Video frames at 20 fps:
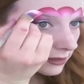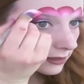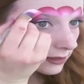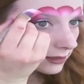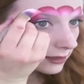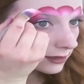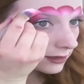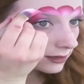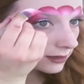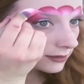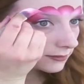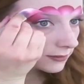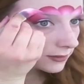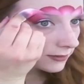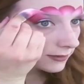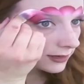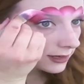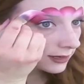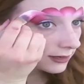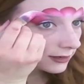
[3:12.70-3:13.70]
I'm going to come
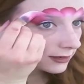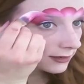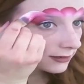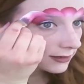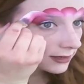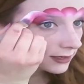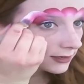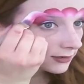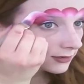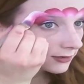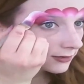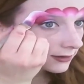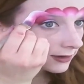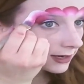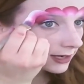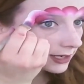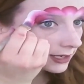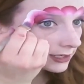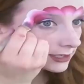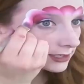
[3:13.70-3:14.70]
around and
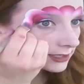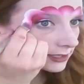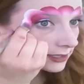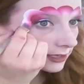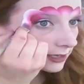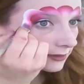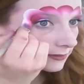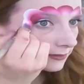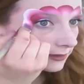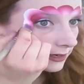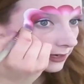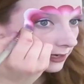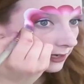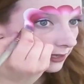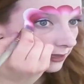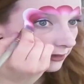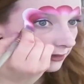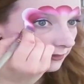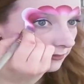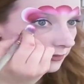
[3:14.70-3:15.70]
trace, come
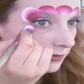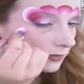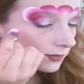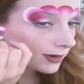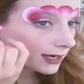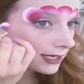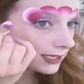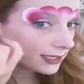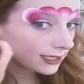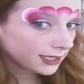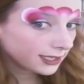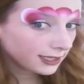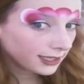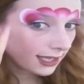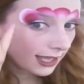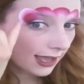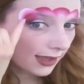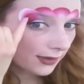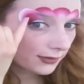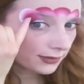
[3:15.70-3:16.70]
down. I'm tracing
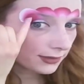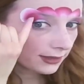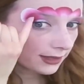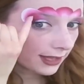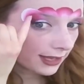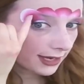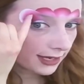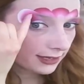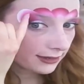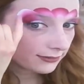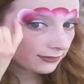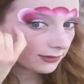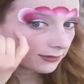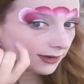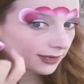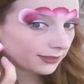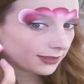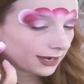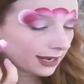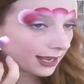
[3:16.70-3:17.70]
the outer line of the
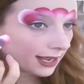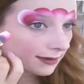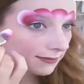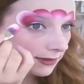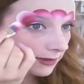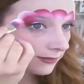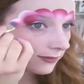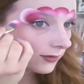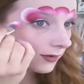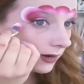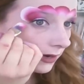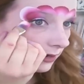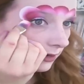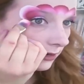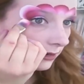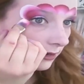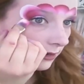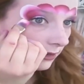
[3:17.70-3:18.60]
red that I had before.